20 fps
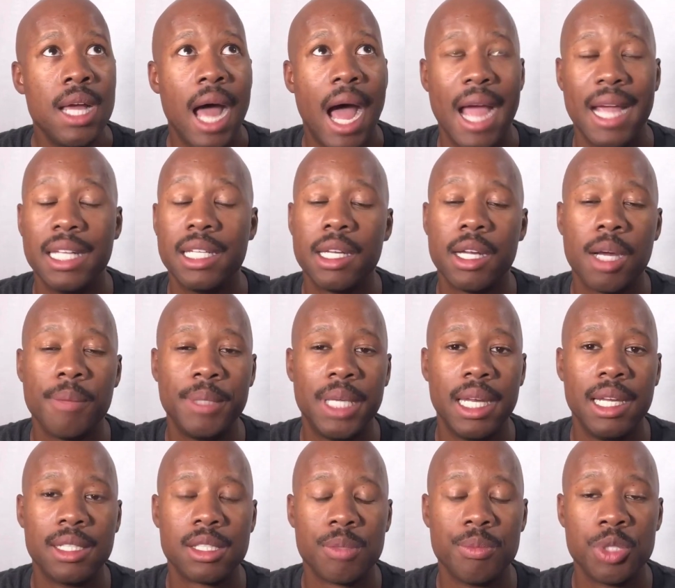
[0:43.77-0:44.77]
I ended up
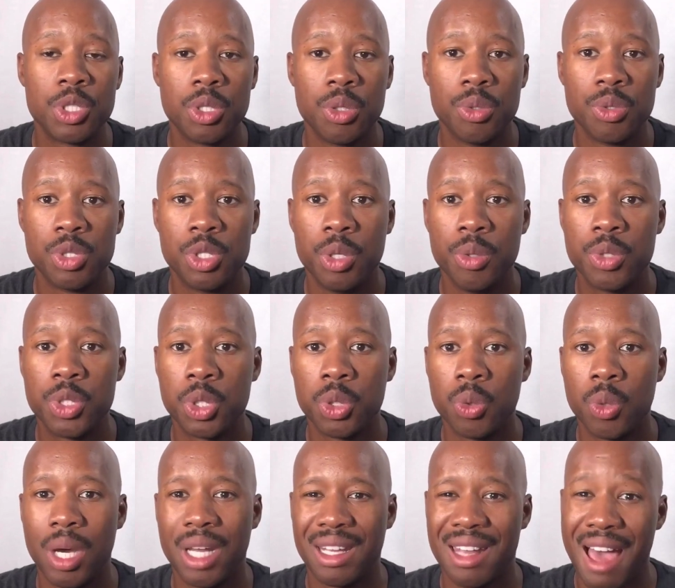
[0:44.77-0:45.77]
getting some shoes due
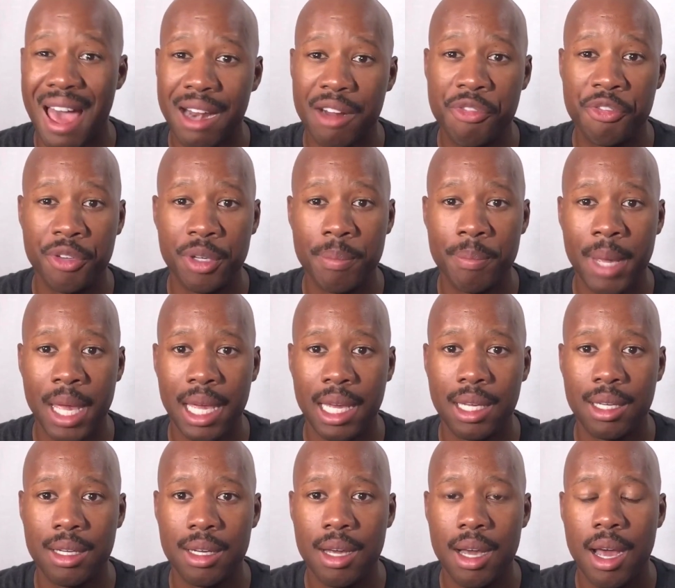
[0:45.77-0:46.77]
to a lot of foot
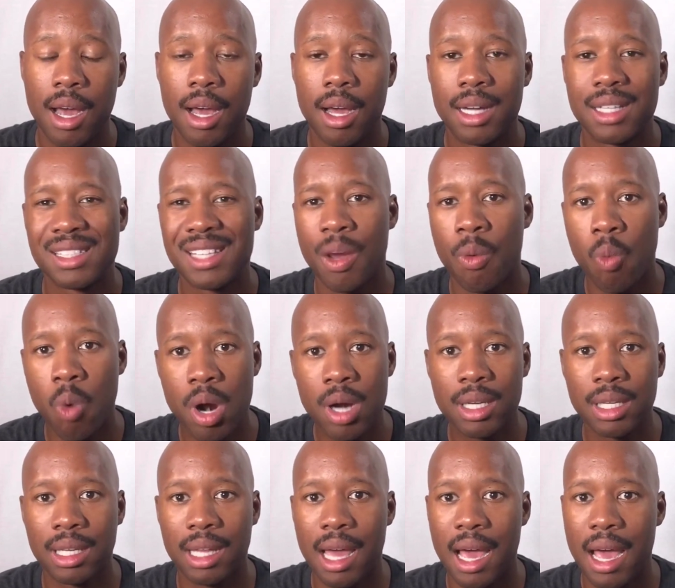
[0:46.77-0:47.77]
pain because I
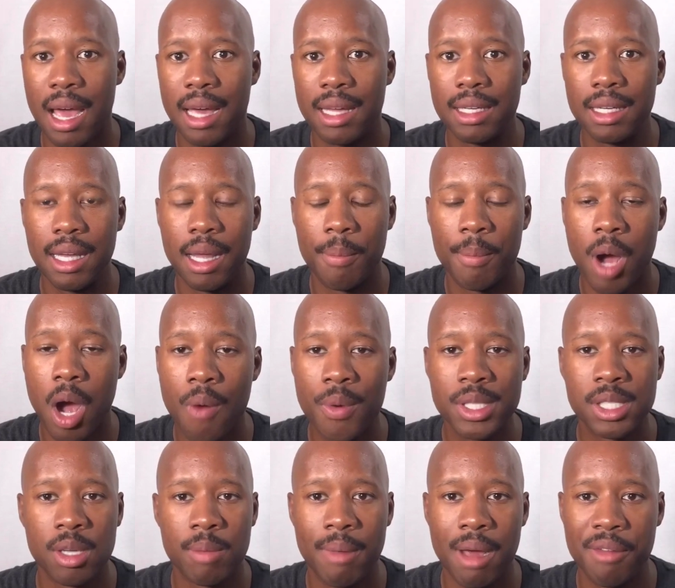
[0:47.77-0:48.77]
work a lot and I'm
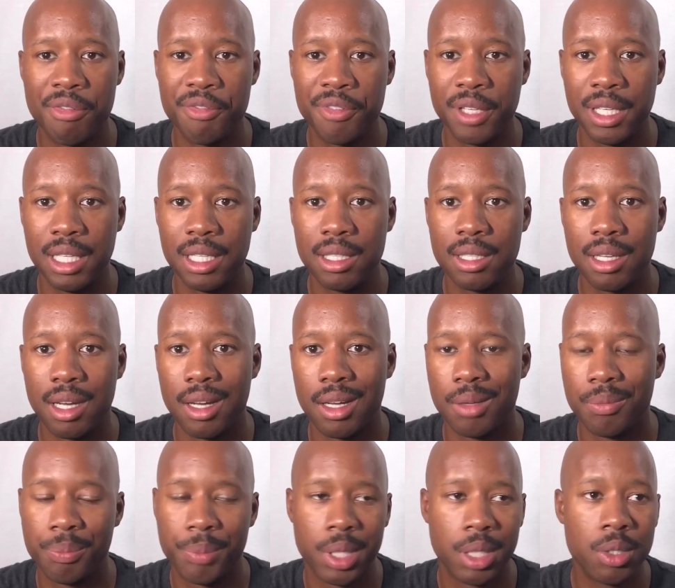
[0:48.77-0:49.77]
always on my feet,
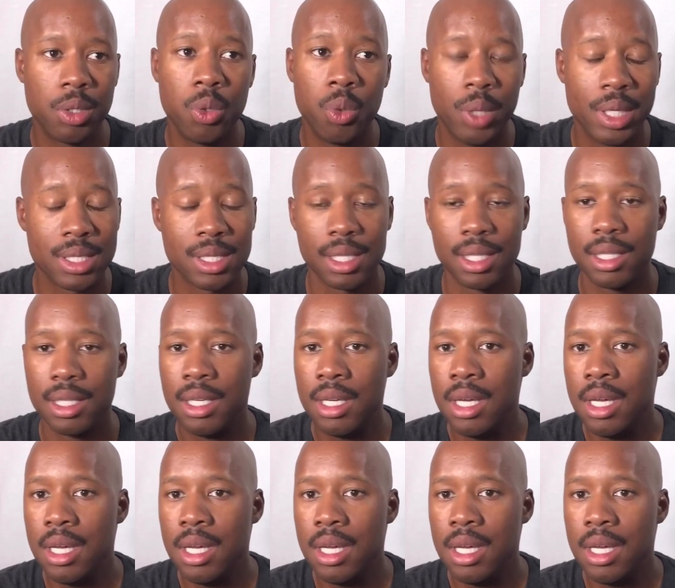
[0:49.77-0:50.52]
but who isn't?